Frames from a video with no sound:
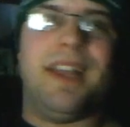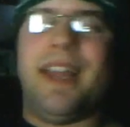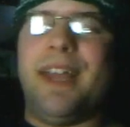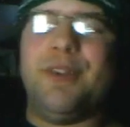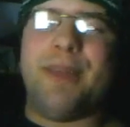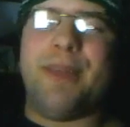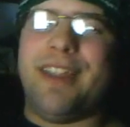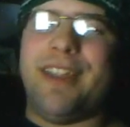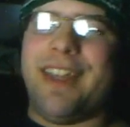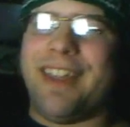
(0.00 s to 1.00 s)
he was better
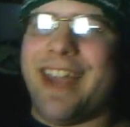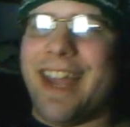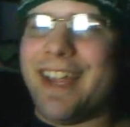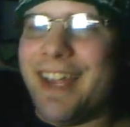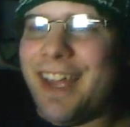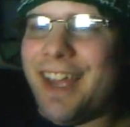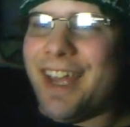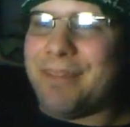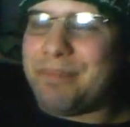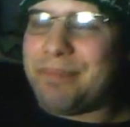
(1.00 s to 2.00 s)
than the other guy.
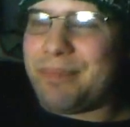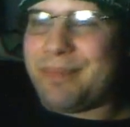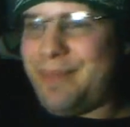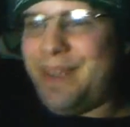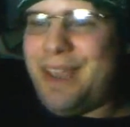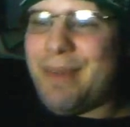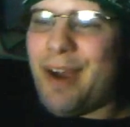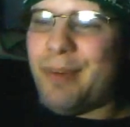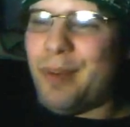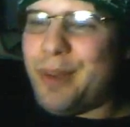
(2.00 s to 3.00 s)
In my
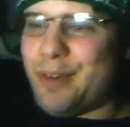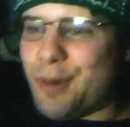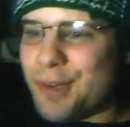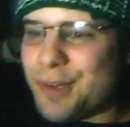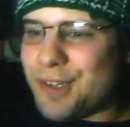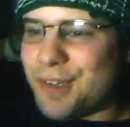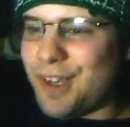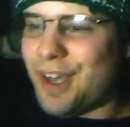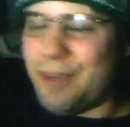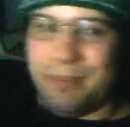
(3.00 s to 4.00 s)
humble opinion, of course.
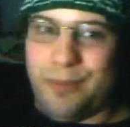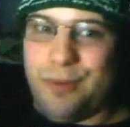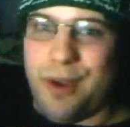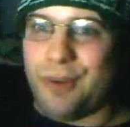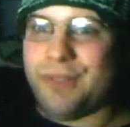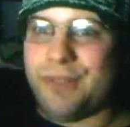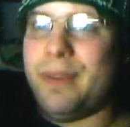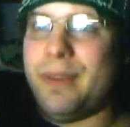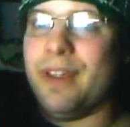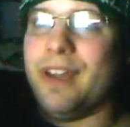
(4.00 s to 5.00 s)
Who knows? Maybe
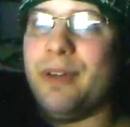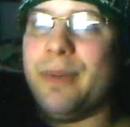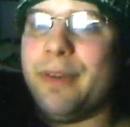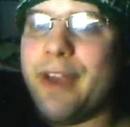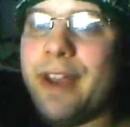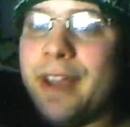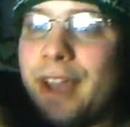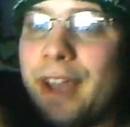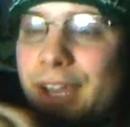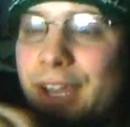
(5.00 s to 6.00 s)
the other guy would have been great.
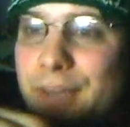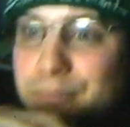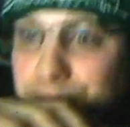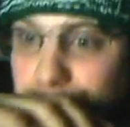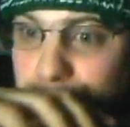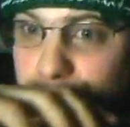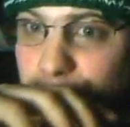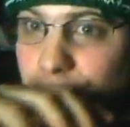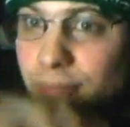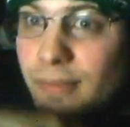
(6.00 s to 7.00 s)
Uh,
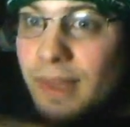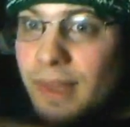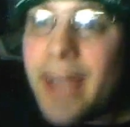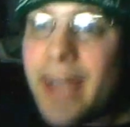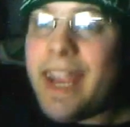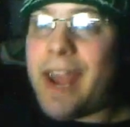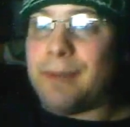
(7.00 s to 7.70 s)
Anyhow,